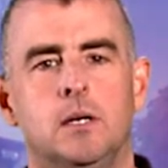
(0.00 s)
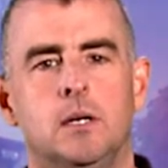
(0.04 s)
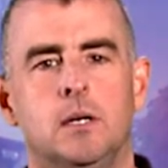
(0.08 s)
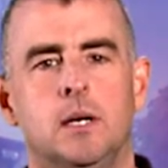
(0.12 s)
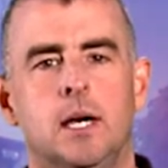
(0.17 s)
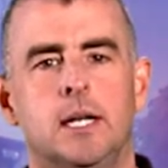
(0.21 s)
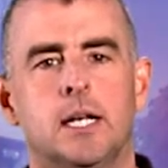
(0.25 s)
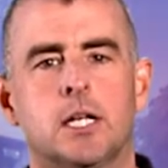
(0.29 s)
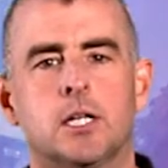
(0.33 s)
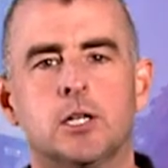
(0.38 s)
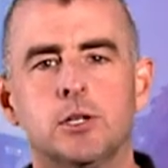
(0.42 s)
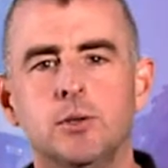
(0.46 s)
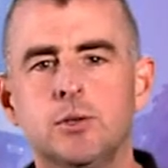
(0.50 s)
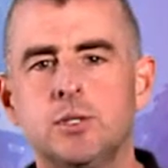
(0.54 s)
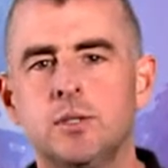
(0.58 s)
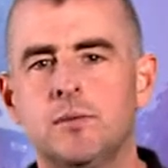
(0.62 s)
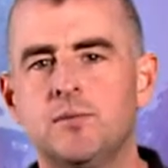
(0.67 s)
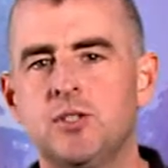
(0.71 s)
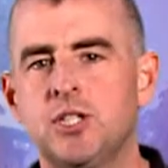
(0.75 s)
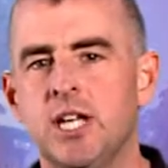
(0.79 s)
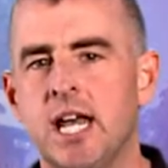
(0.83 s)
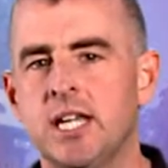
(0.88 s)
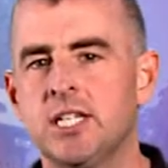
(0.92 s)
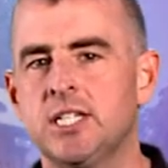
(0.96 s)
An occlusive
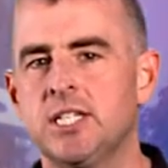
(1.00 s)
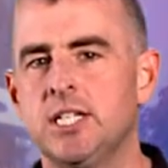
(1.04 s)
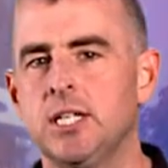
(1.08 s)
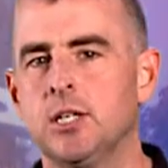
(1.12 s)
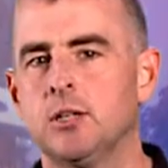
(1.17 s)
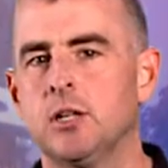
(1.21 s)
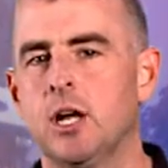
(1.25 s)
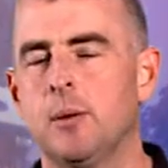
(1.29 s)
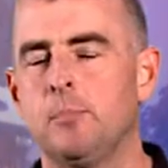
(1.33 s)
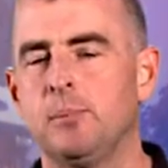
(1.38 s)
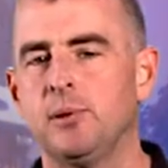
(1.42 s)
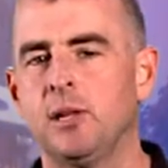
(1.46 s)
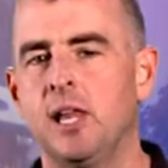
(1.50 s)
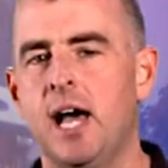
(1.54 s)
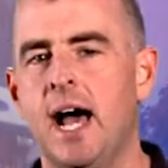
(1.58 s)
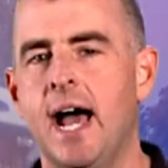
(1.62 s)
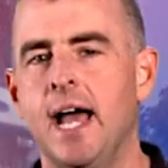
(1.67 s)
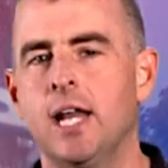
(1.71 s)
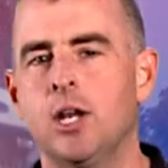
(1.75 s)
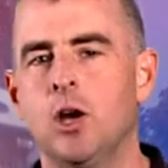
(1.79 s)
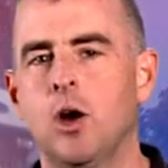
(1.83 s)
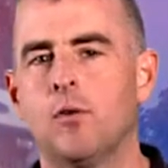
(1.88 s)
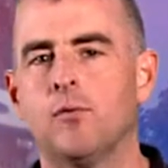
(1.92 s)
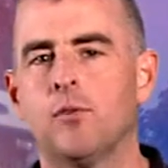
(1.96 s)
chest seal
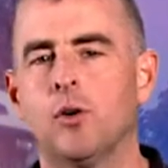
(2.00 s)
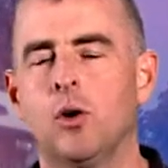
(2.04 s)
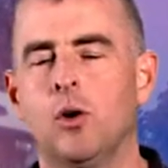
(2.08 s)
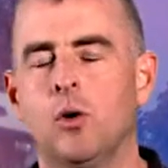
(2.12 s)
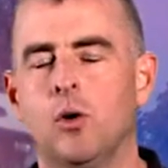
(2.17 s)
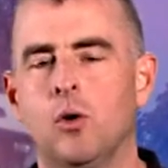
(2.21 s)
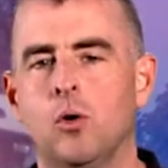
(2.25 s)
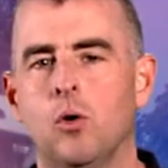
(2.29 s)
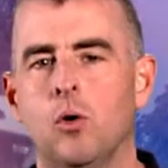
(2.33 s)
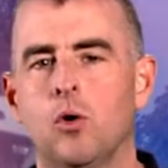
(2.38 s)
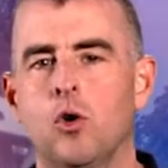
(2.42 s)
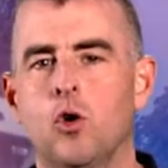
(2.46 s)
applied over a hole